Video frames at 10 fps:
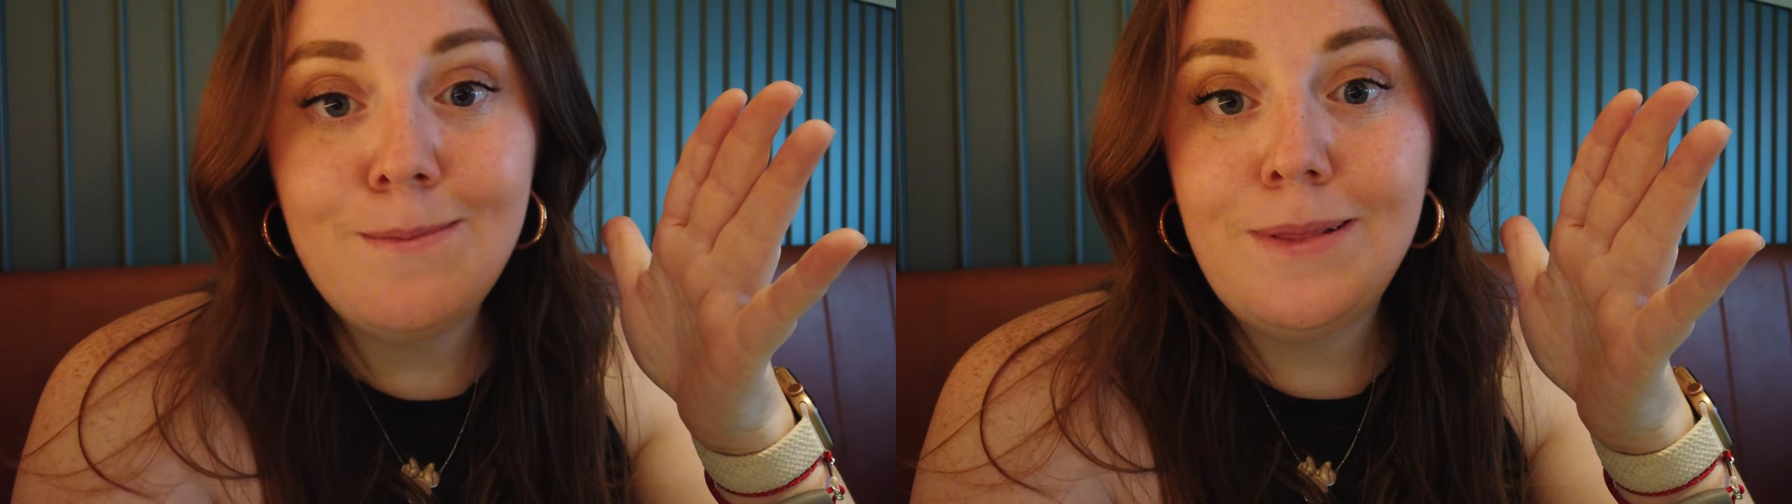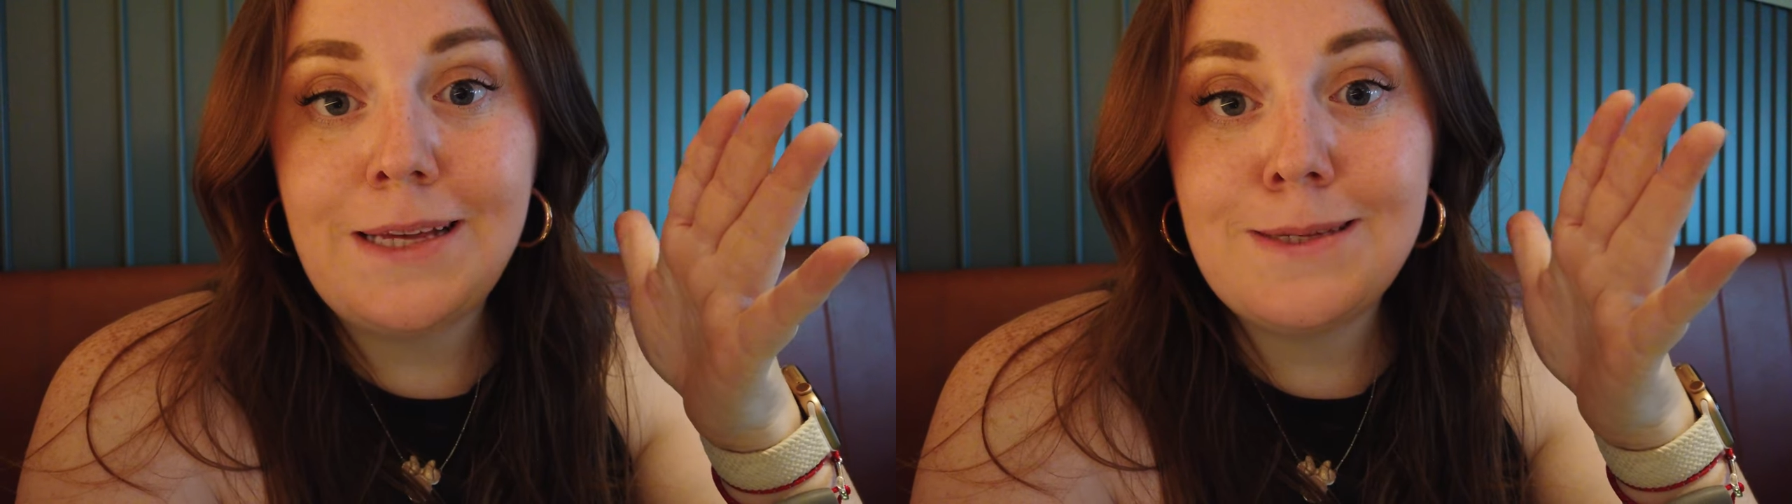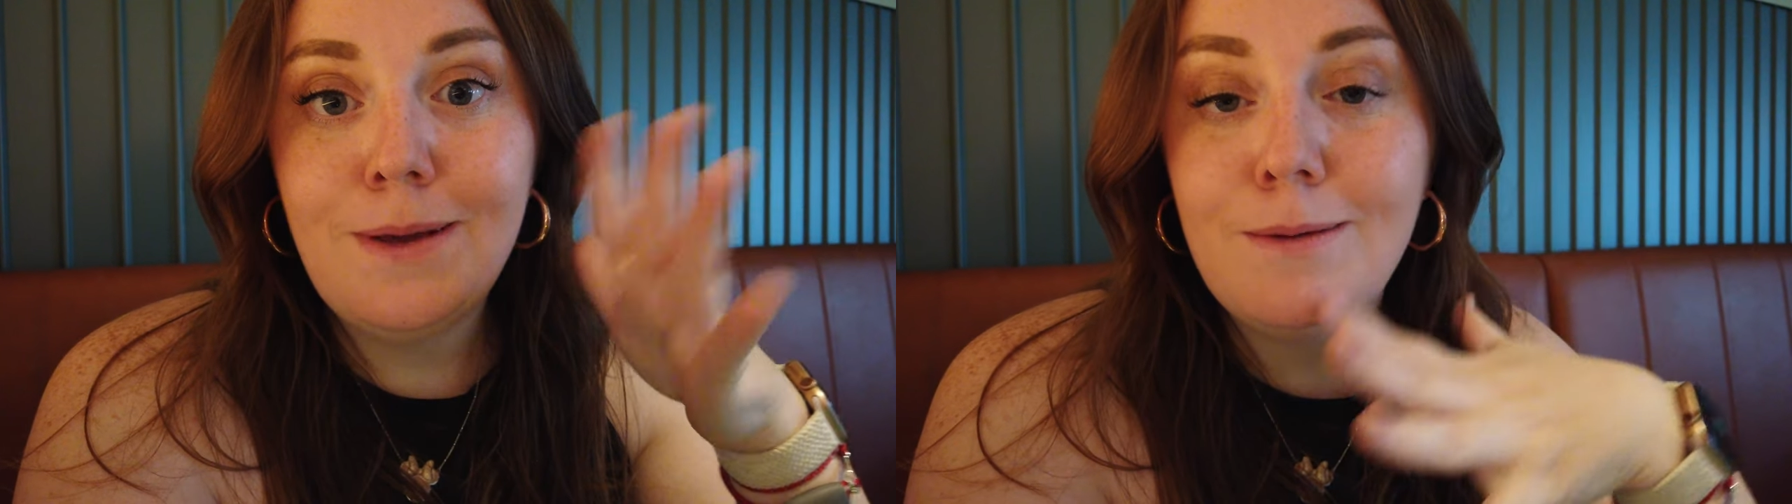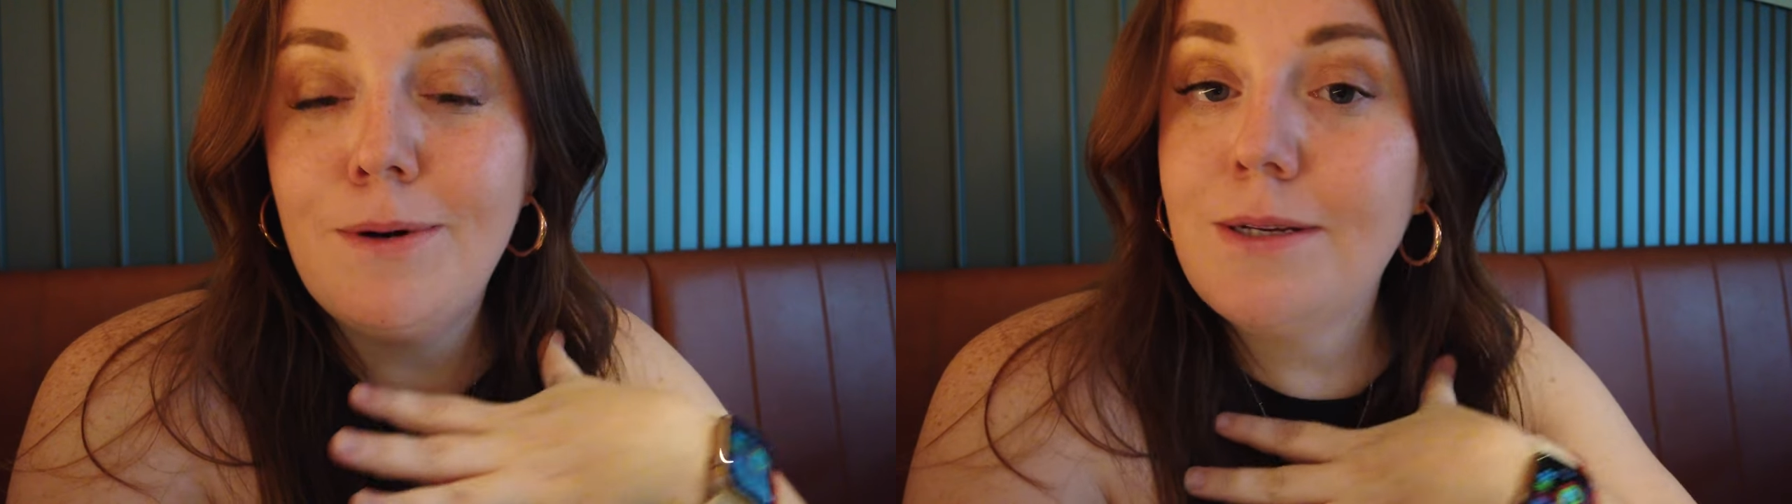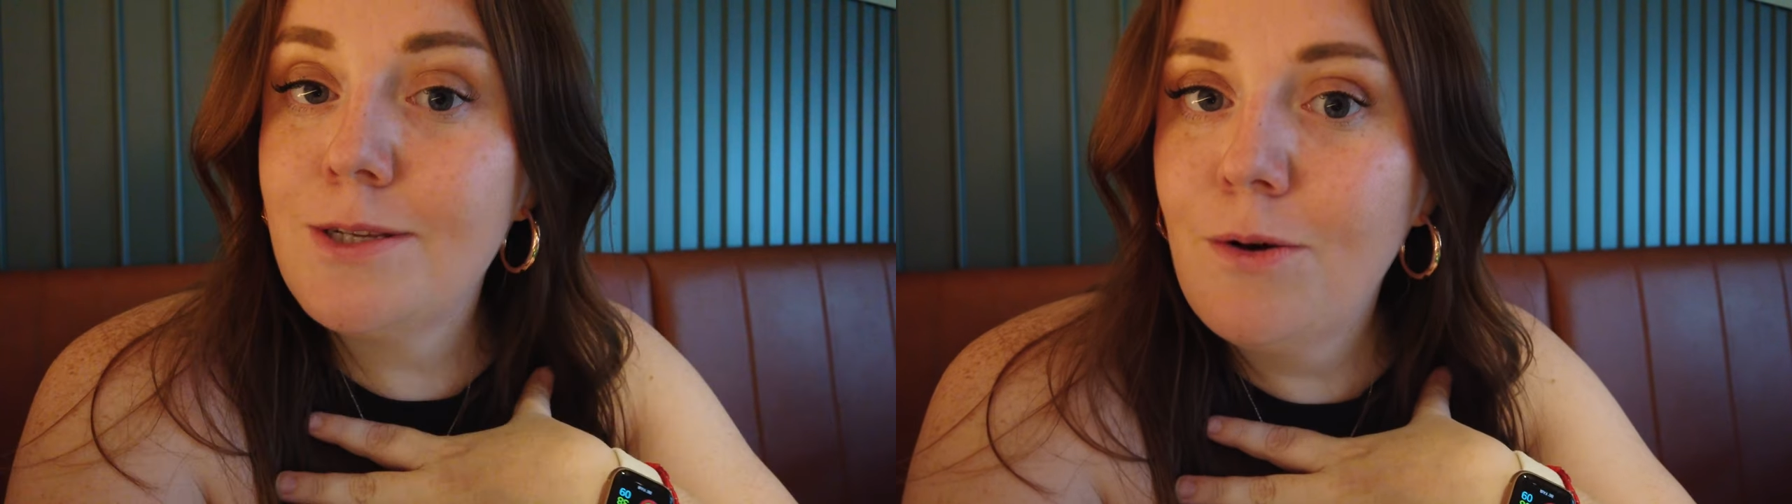bless me.
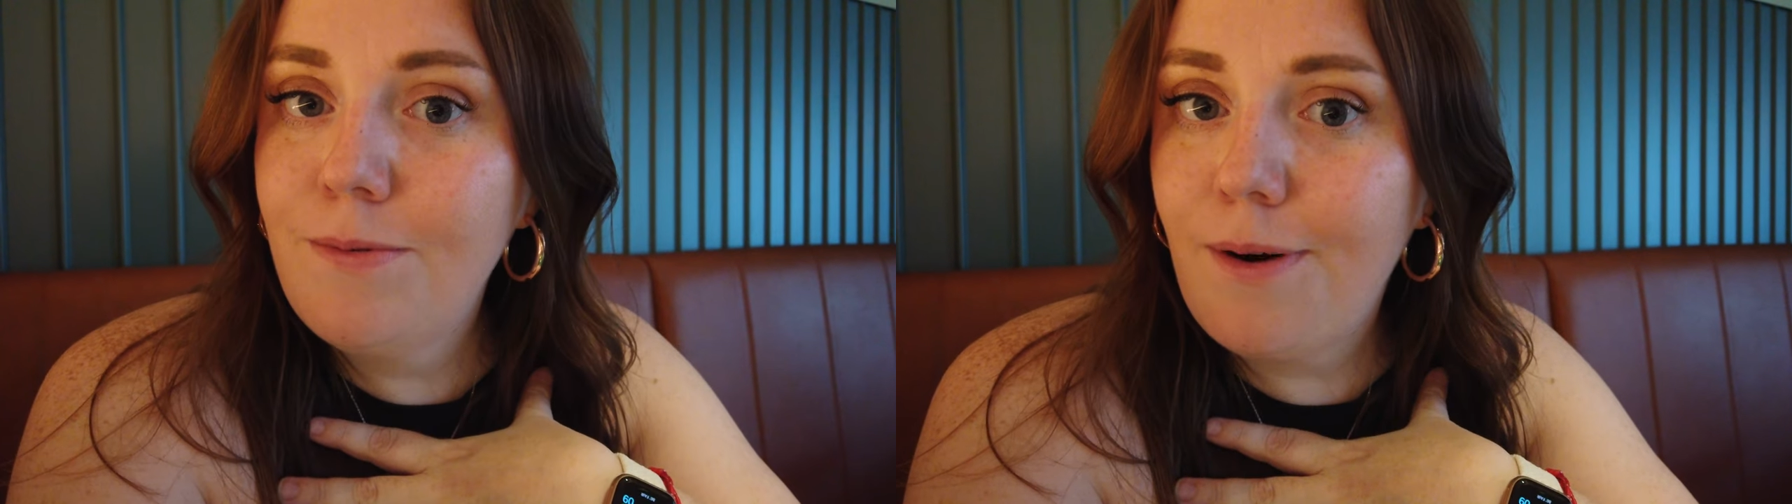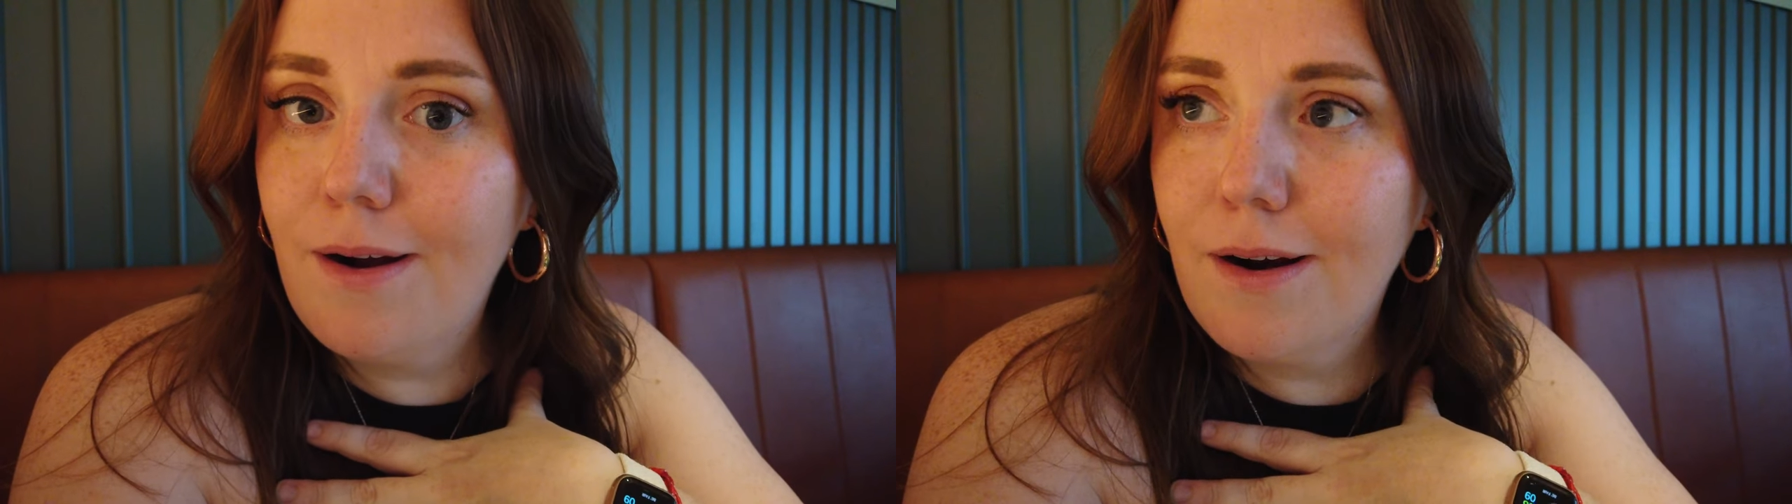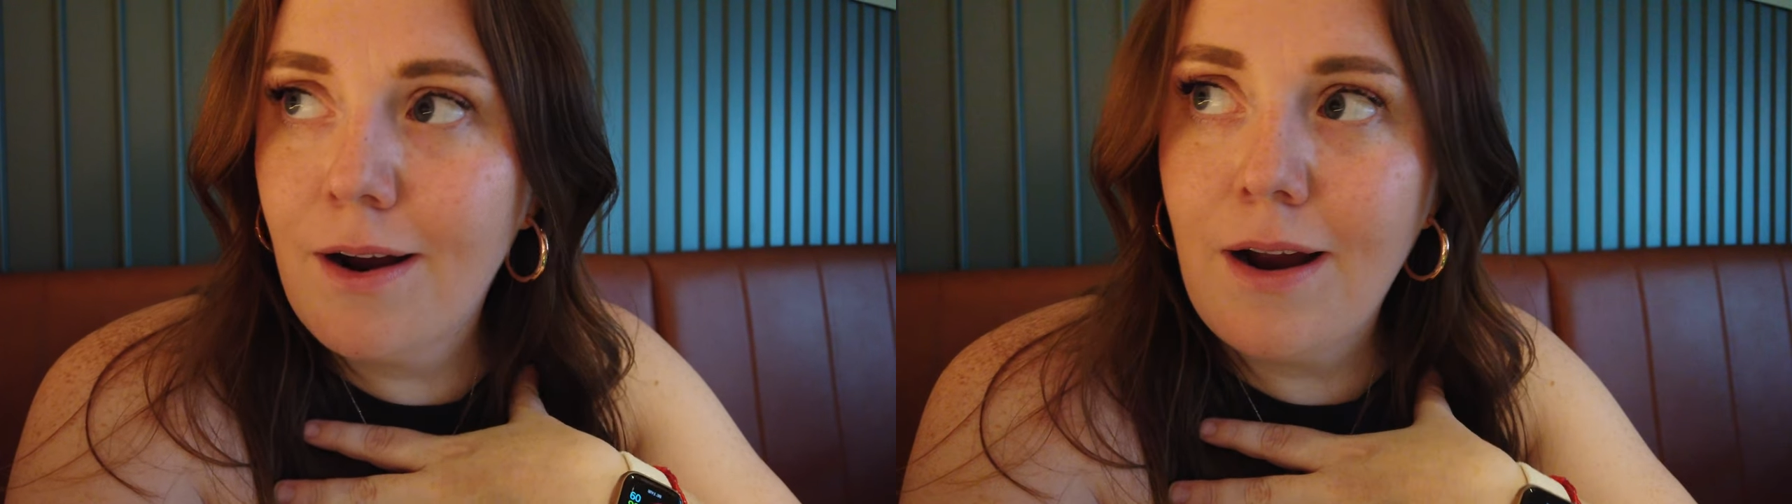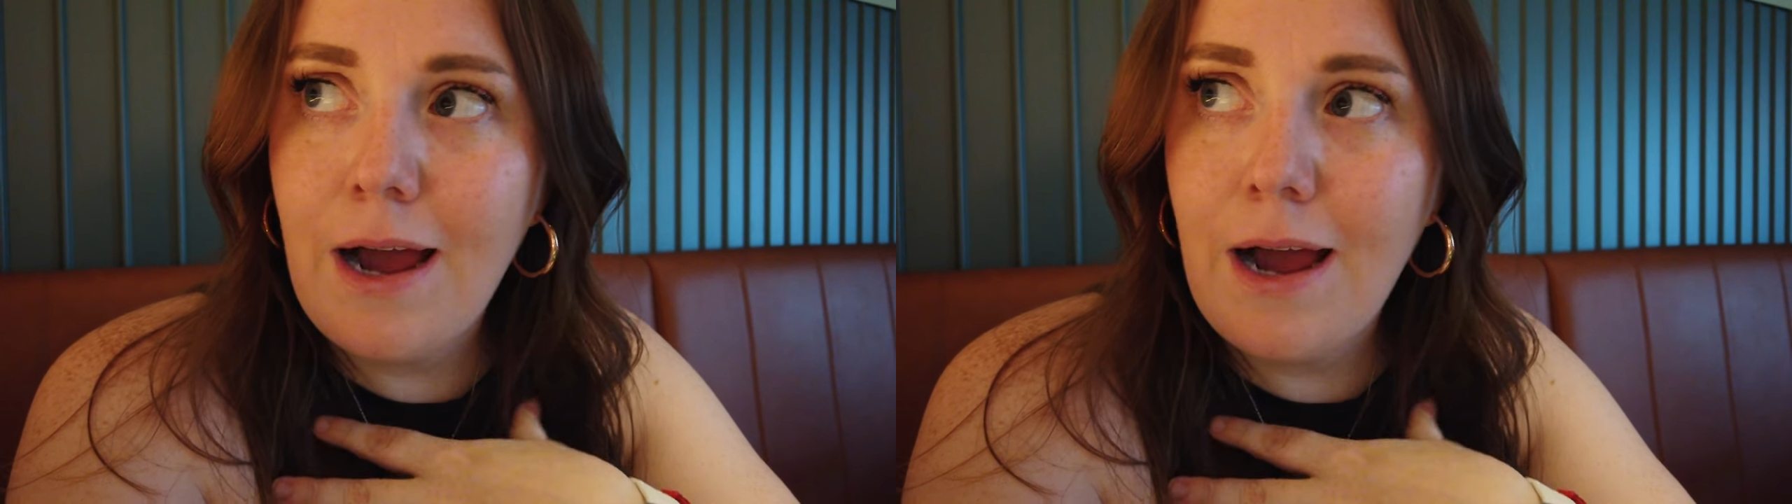But so far,